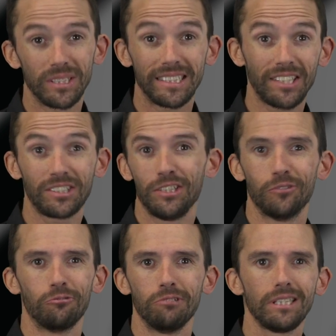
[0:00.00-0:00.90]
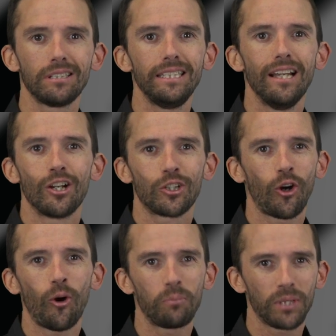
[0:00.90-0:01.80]
It's actually a really
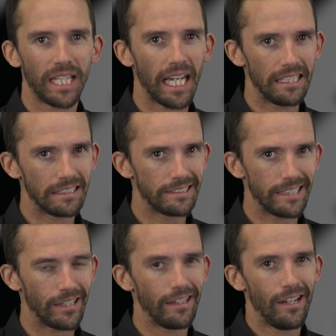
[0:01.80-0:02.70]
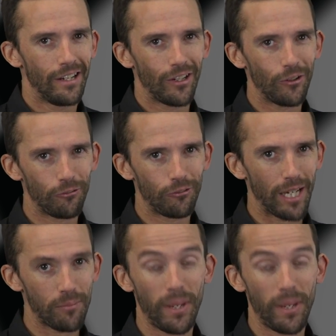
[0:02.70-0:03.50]
complicated set of uh,